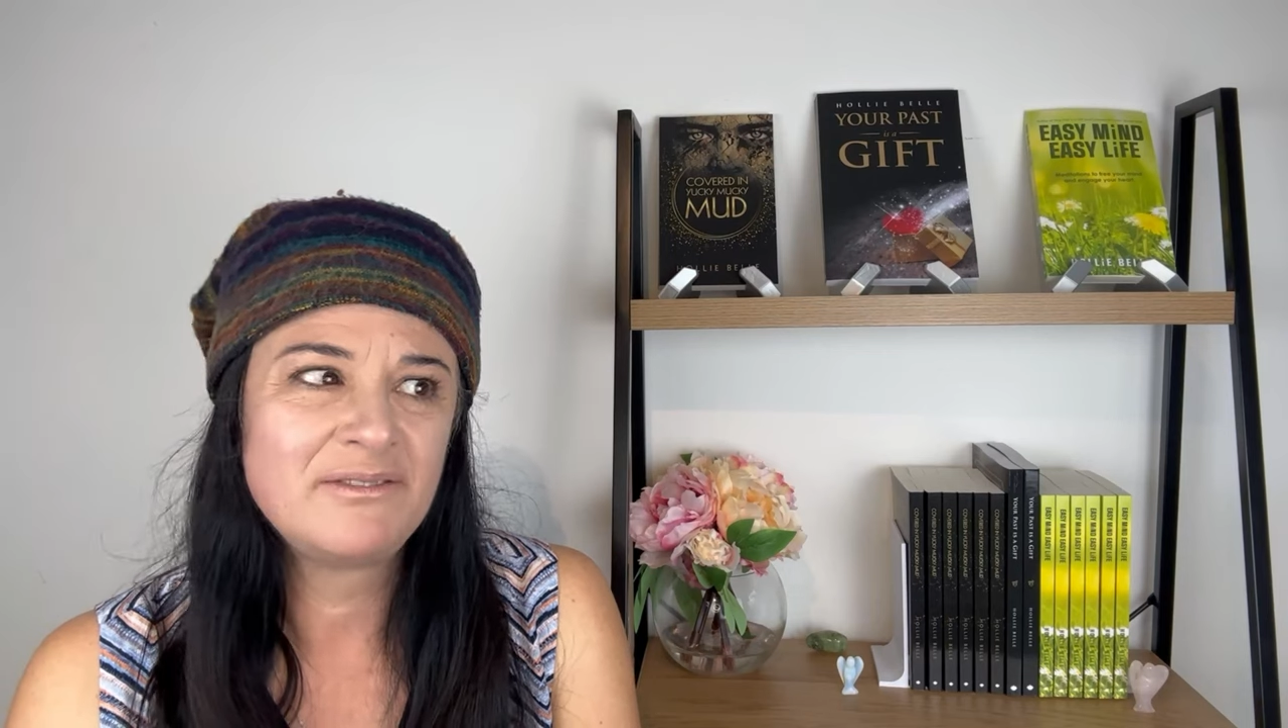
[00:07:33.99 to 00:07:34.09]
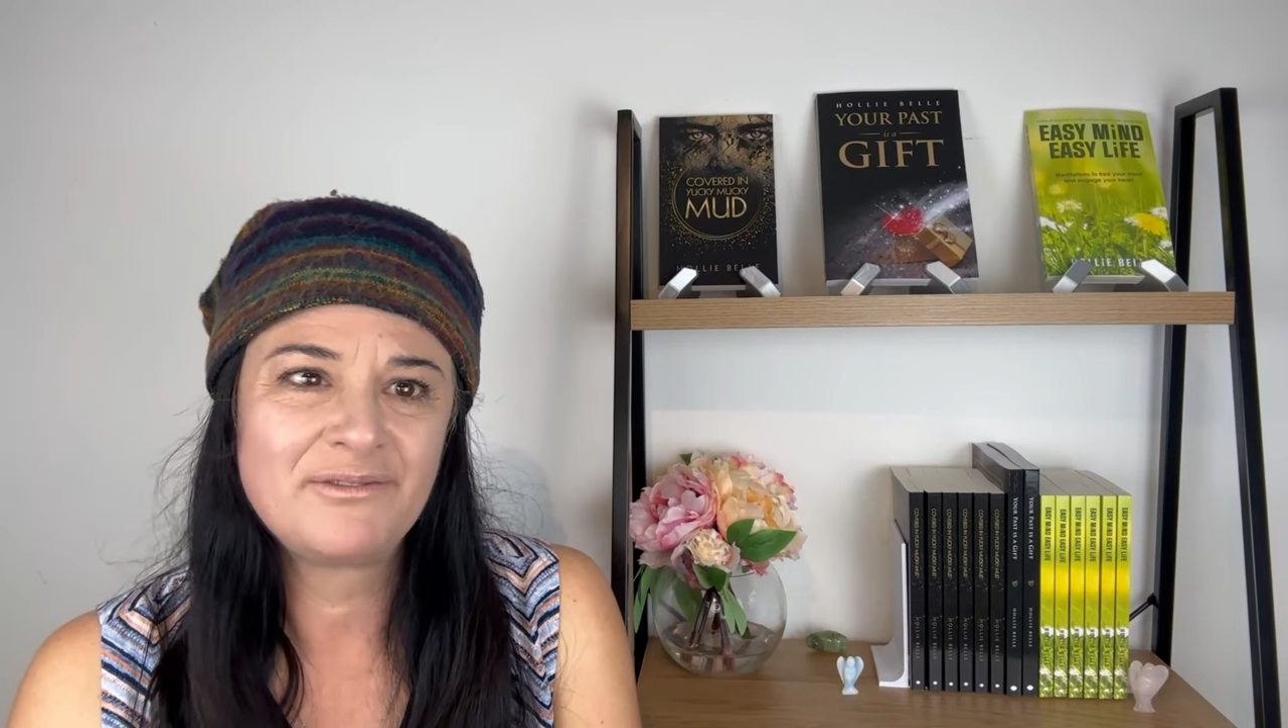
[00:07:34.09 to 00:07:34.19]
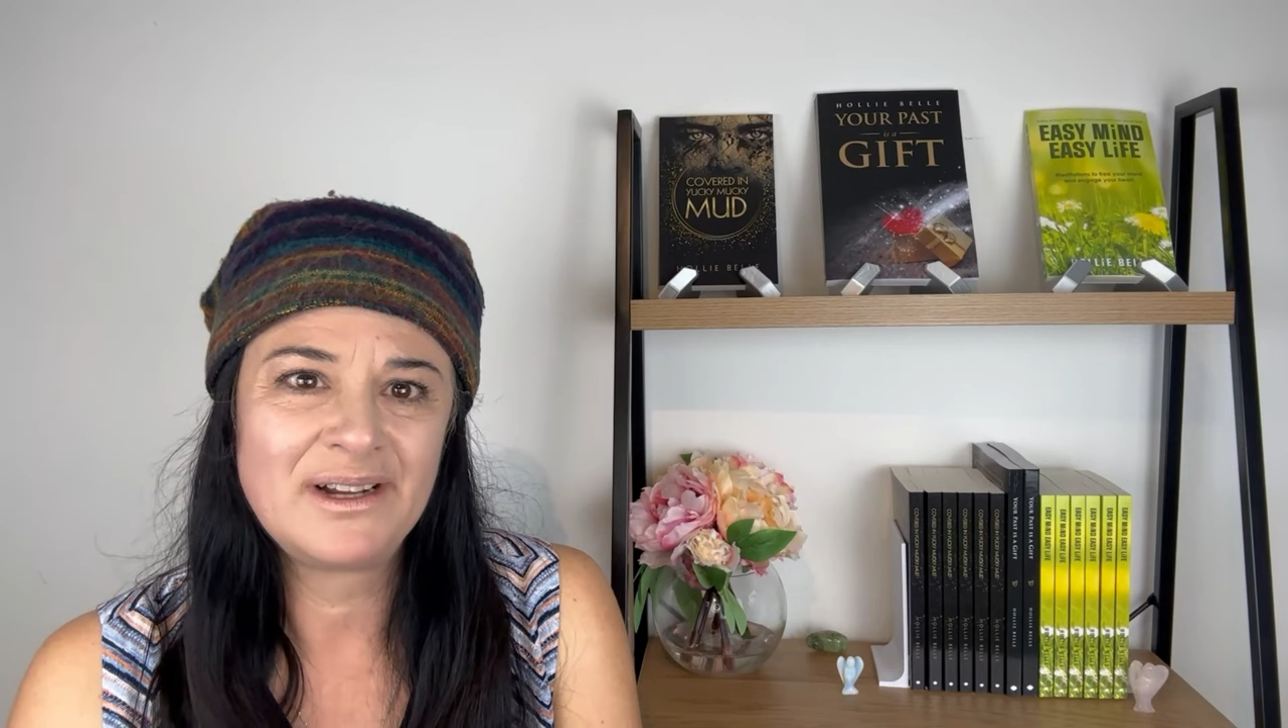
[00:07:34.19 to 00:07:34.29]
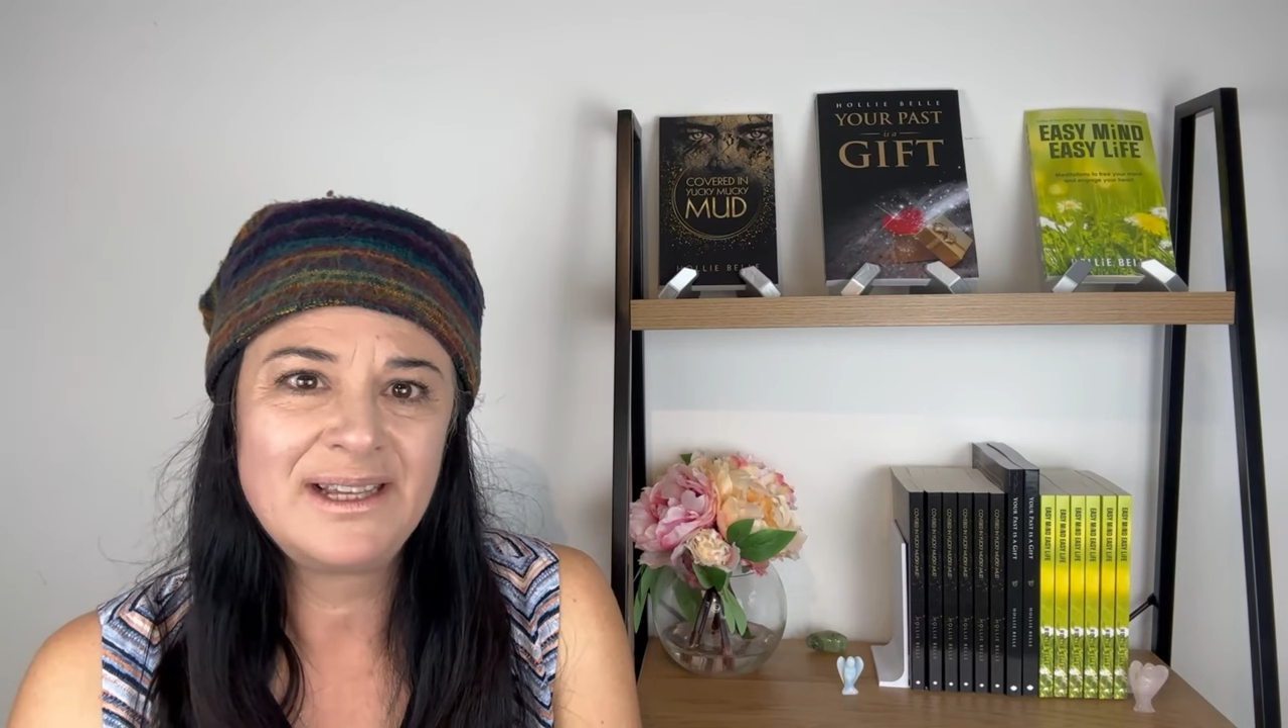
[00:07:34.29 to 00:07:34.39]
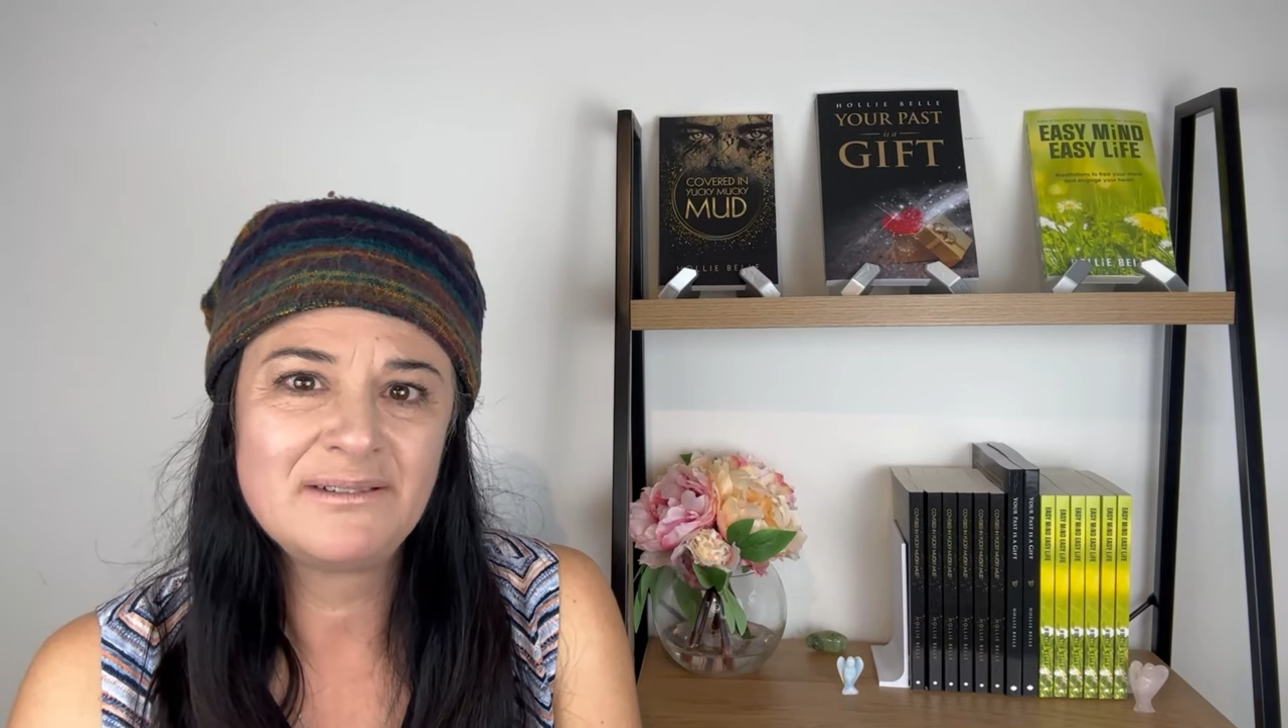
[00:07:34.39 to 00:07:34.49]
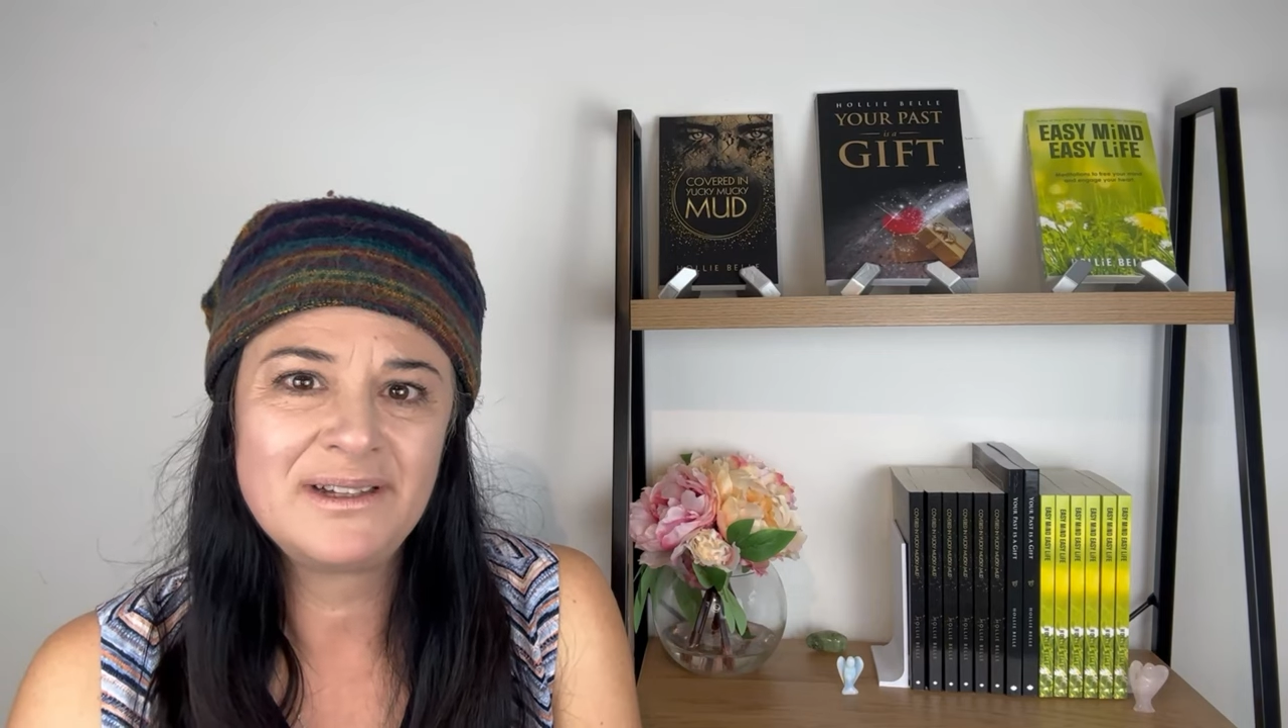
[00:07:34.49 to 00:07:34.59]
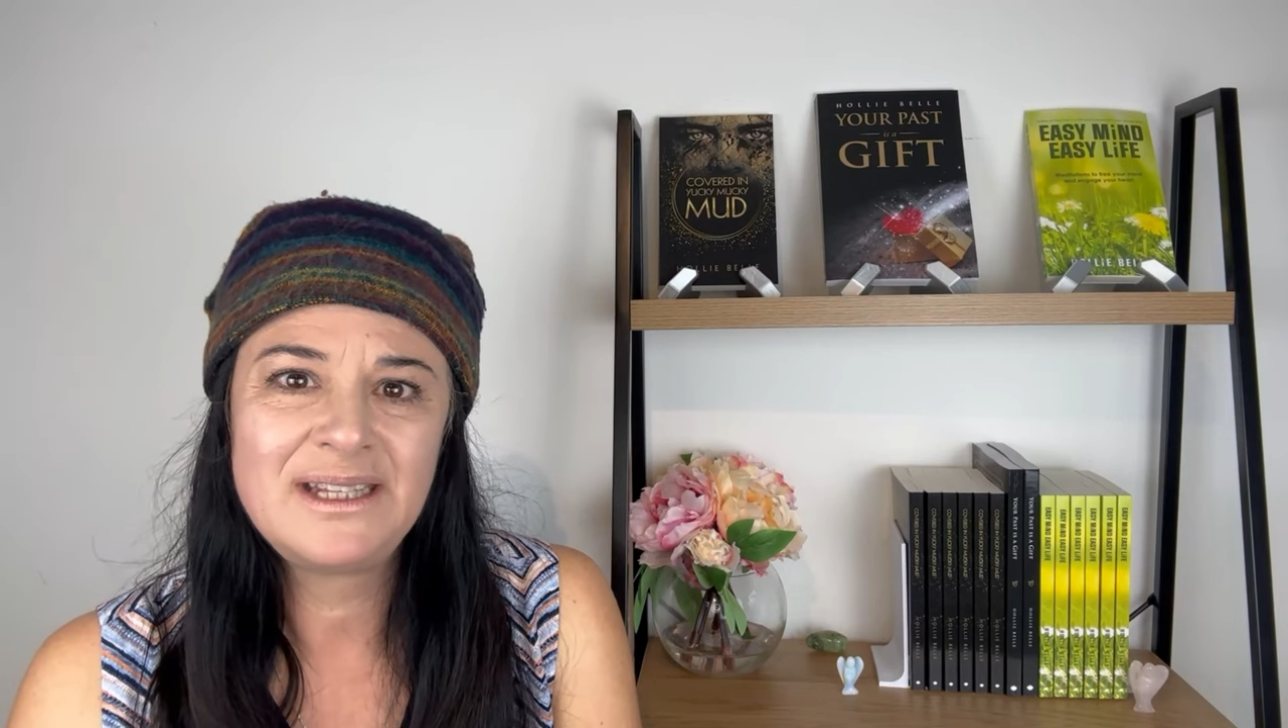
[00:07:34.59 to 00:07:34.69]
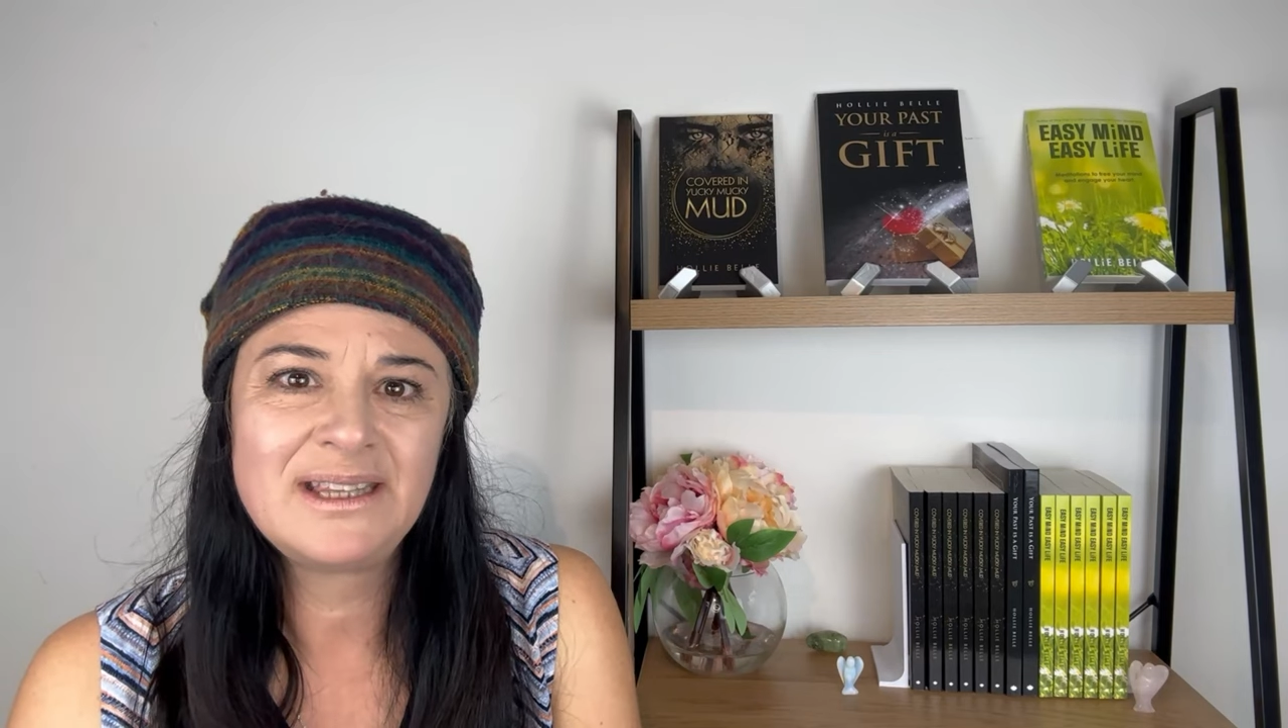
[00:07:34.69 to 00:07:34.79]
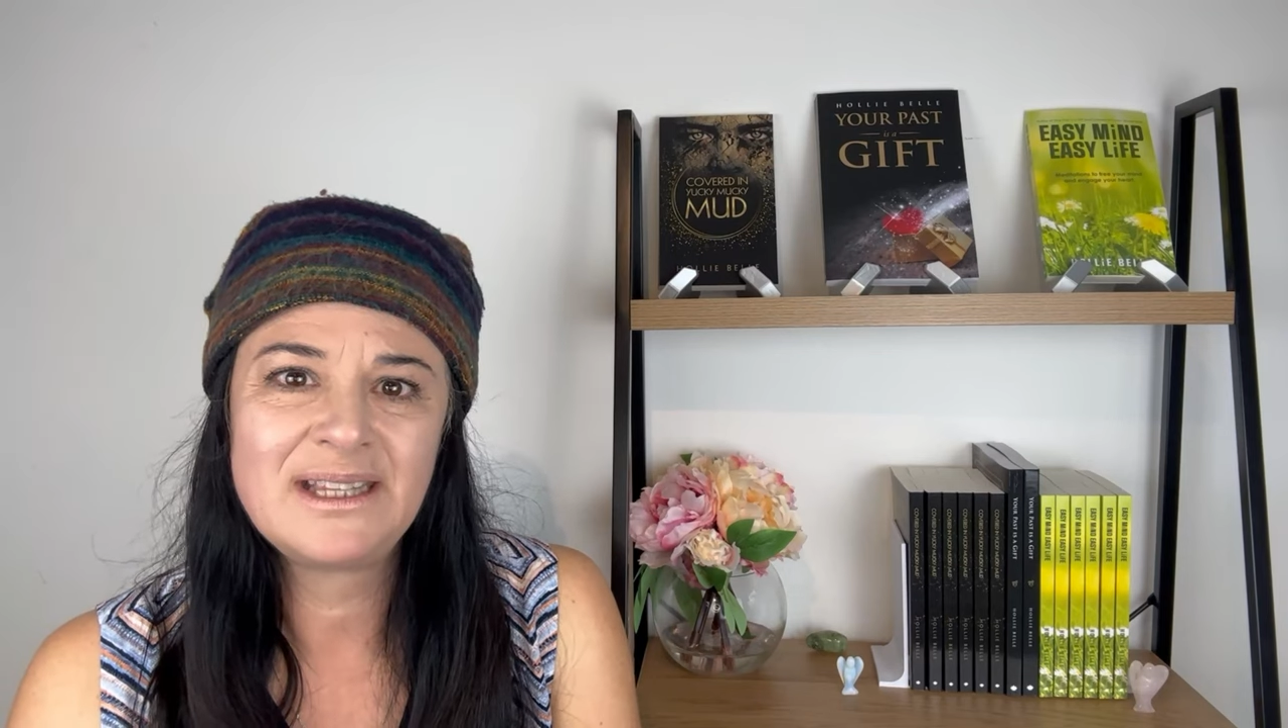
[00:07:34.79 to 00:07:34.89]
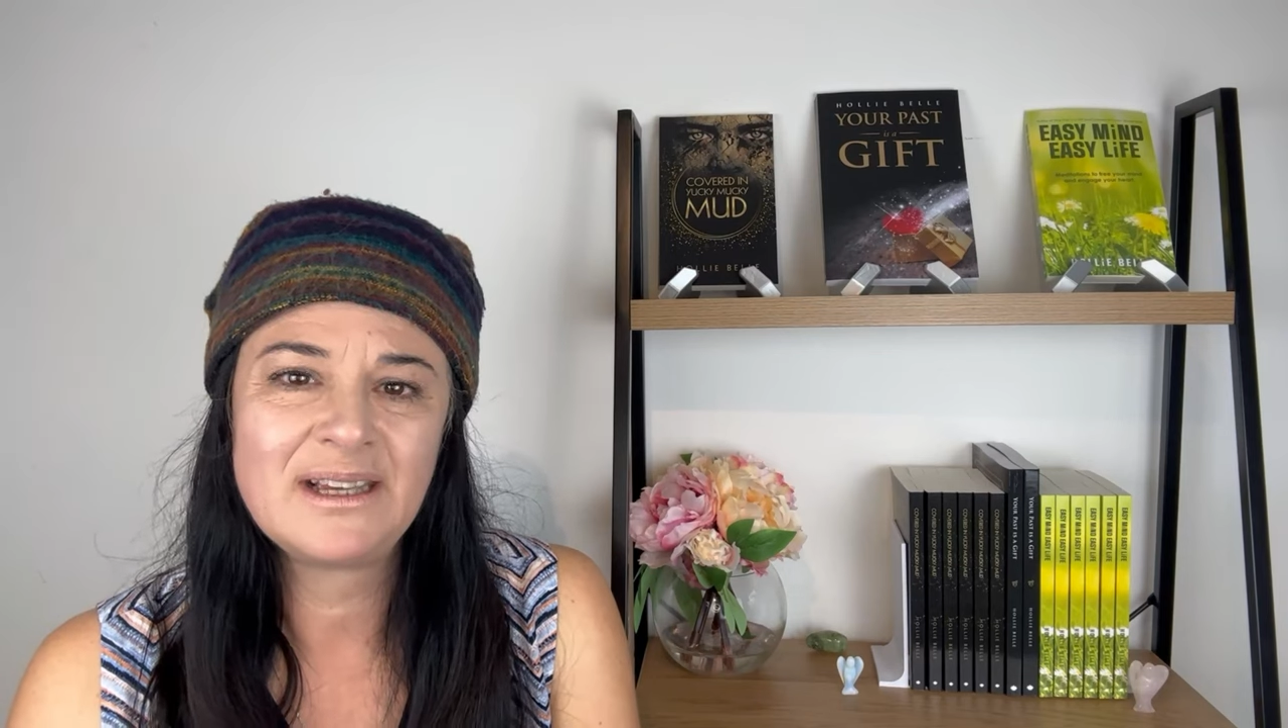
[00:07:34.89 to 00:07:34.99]
afraid of
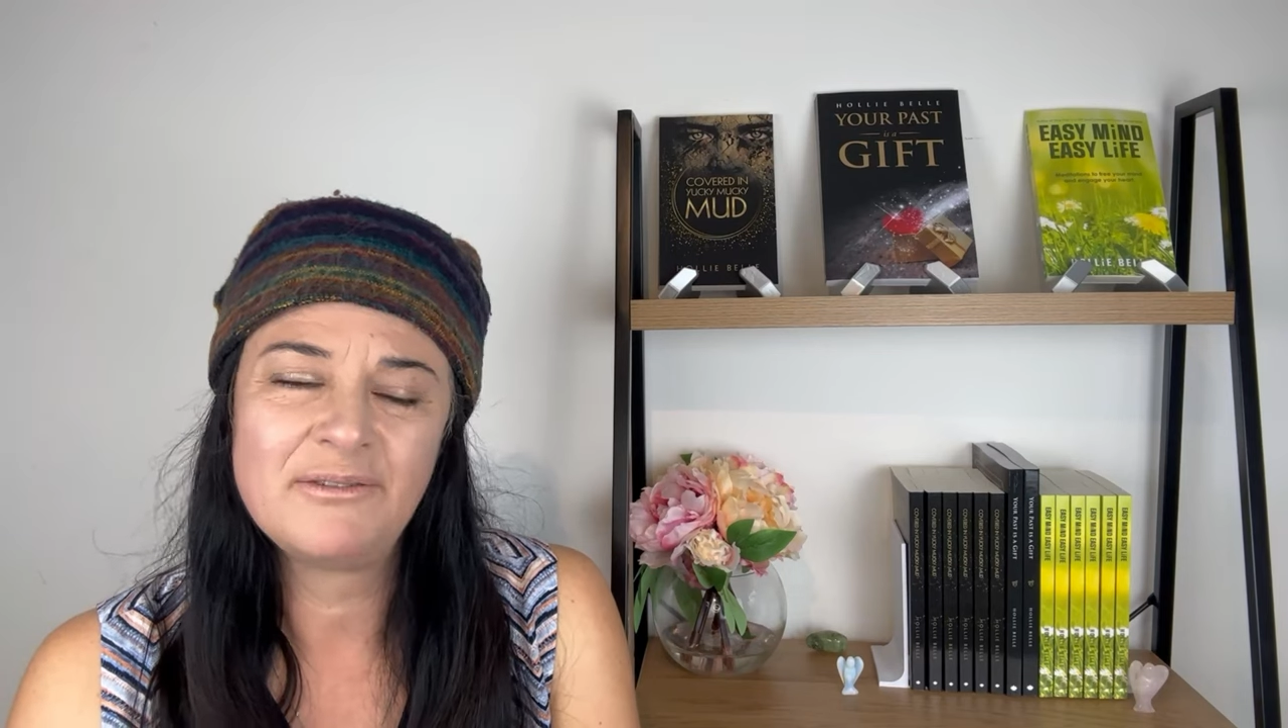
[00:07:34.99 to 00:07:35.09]
anything,